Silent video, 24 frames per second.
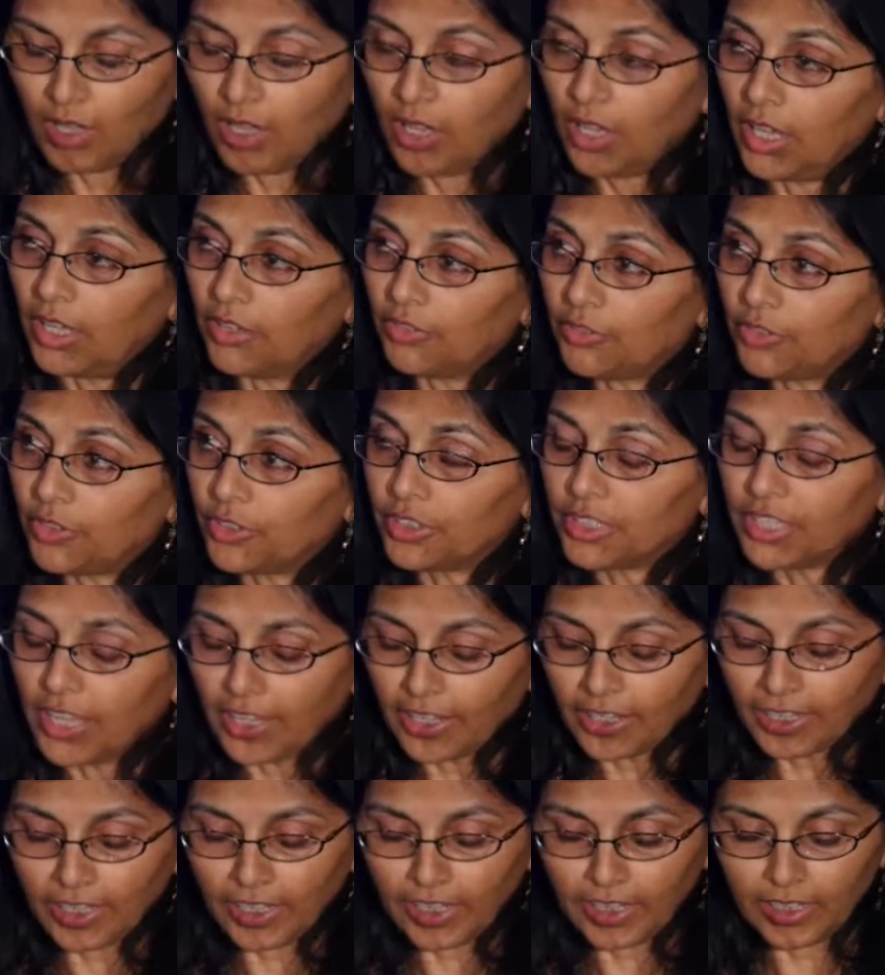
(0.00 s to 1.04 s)
And for
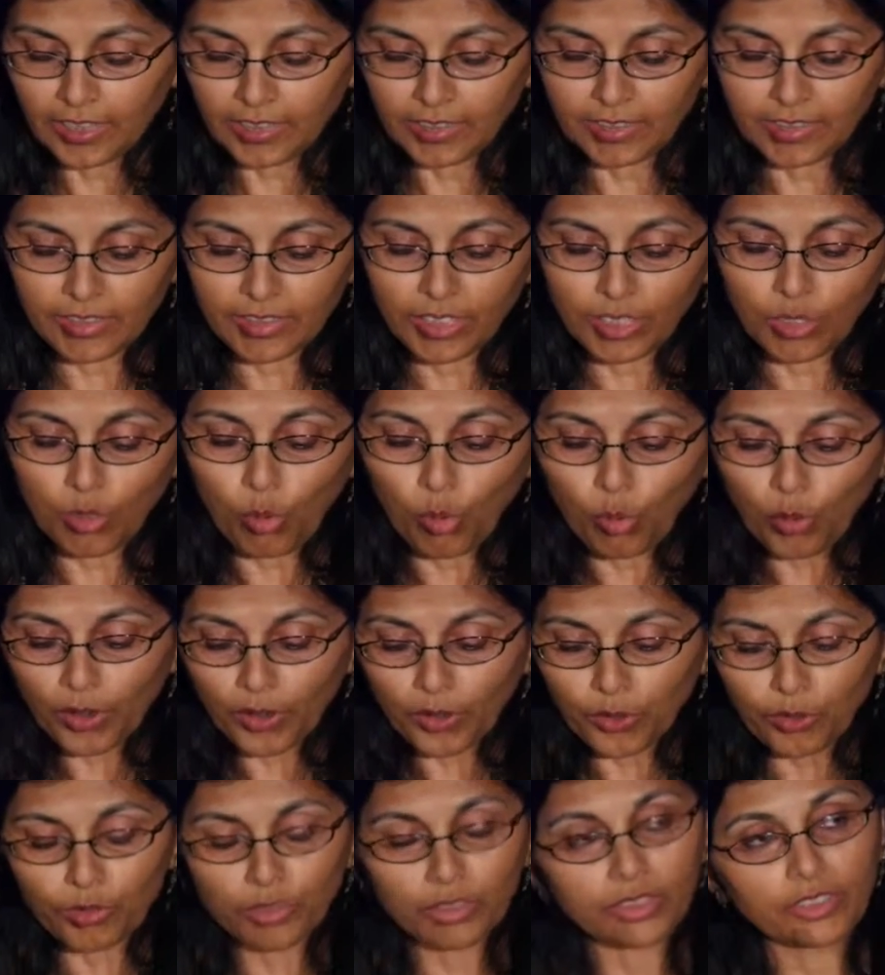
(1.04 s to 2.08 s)
decades, the
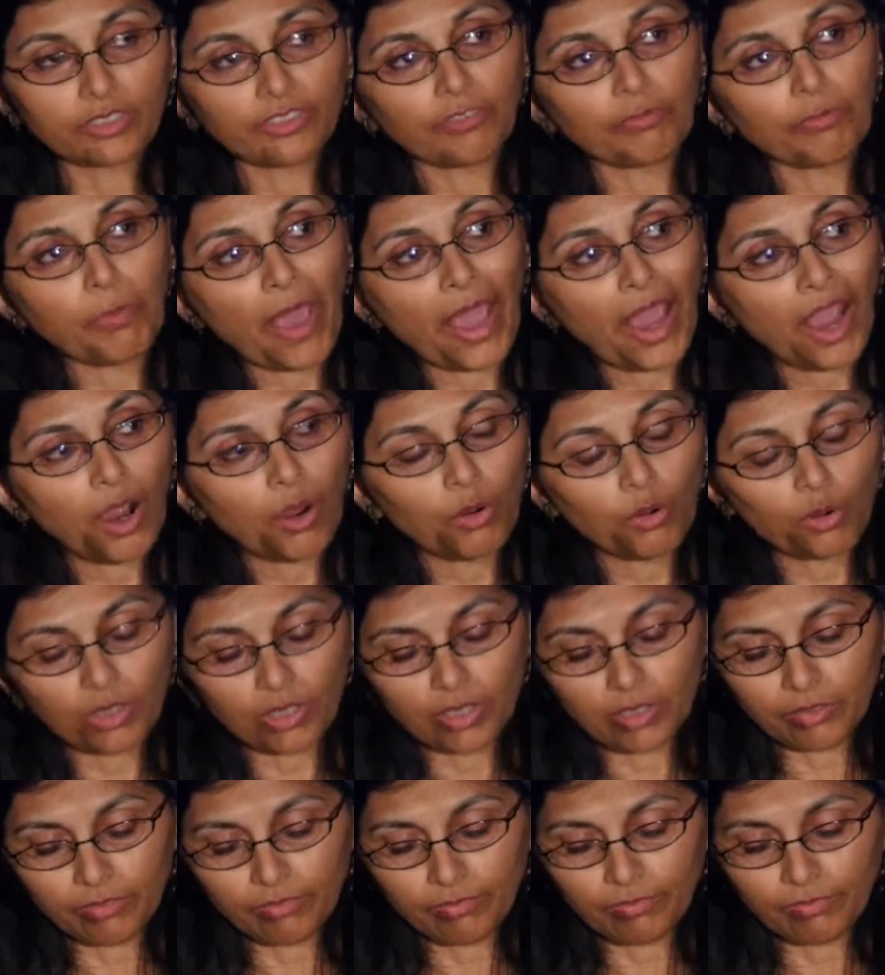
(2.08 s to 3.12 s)
corridors of
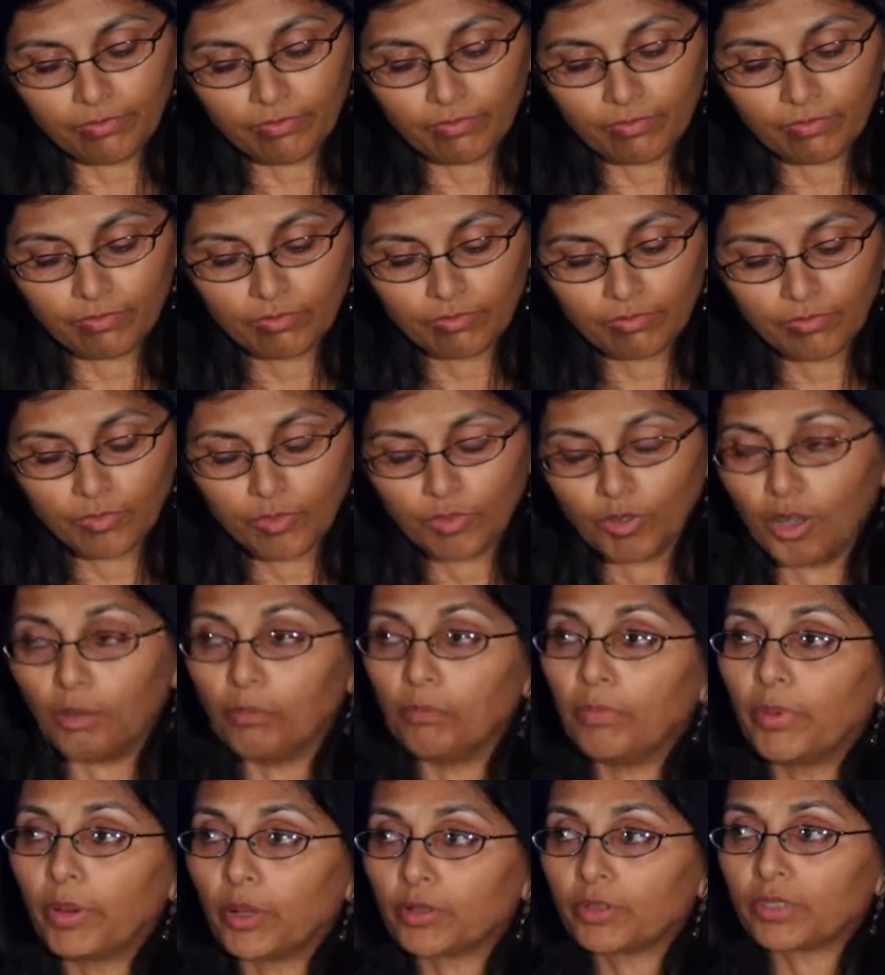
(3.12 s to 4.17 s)
power on
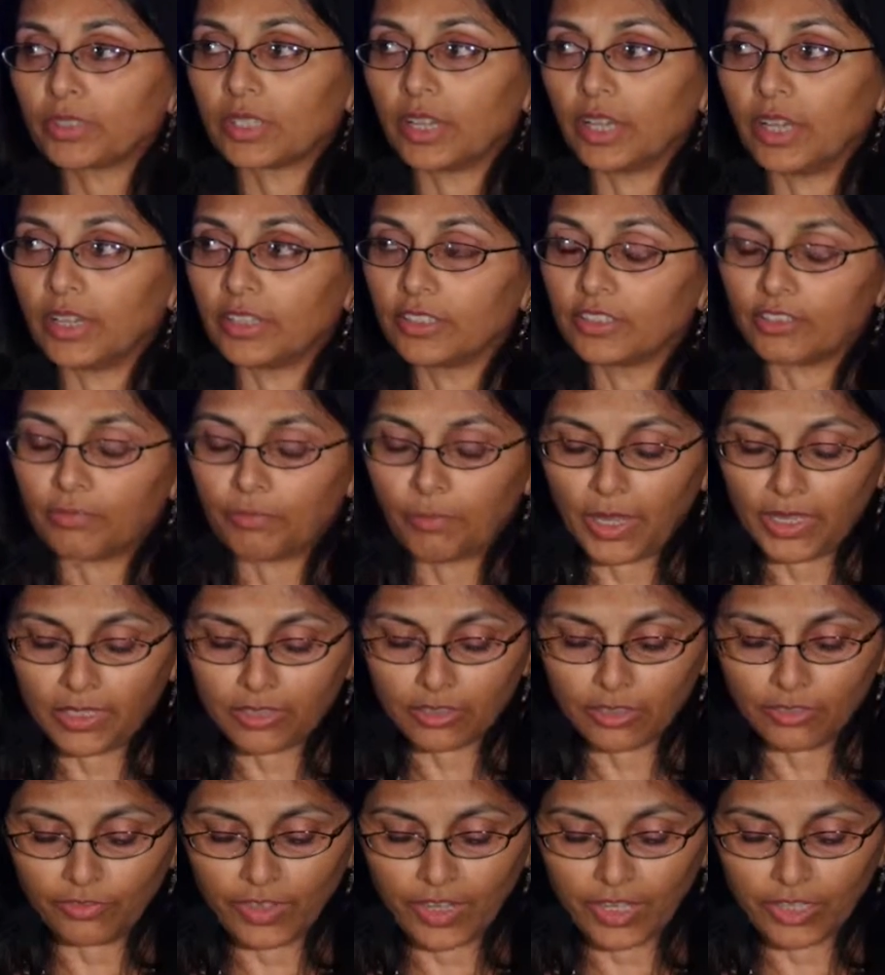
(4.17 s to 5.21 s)
both sides of
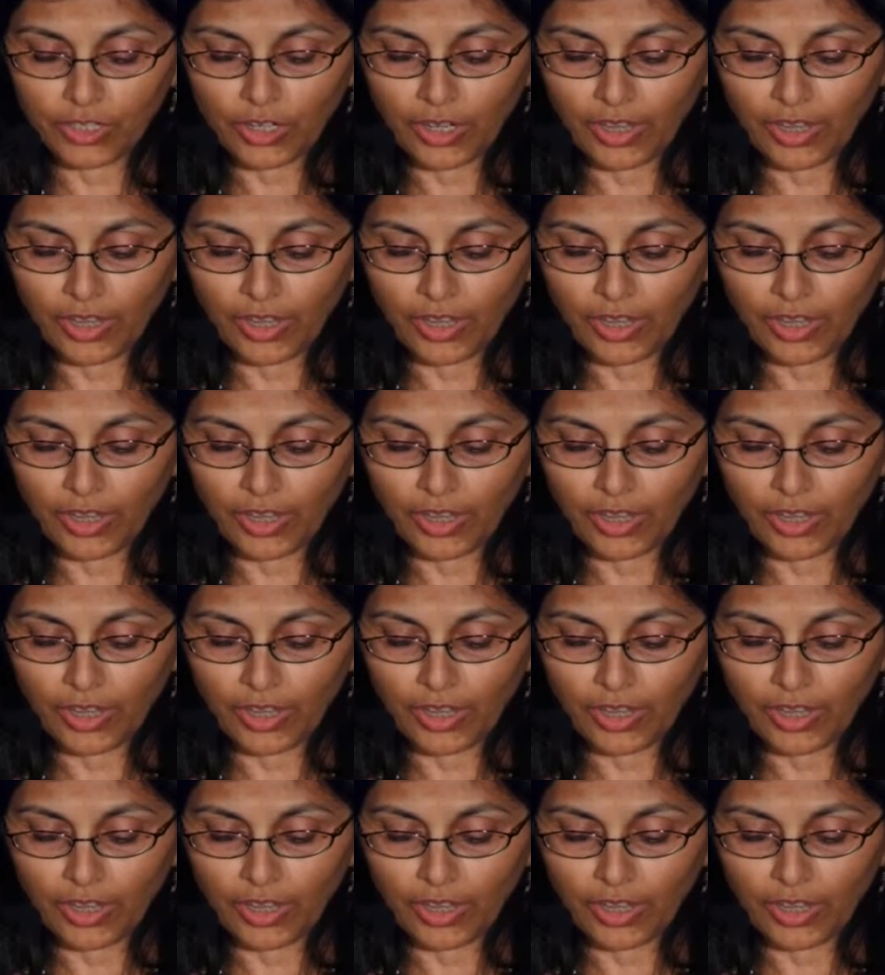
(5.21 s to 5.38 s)
Pennsylvania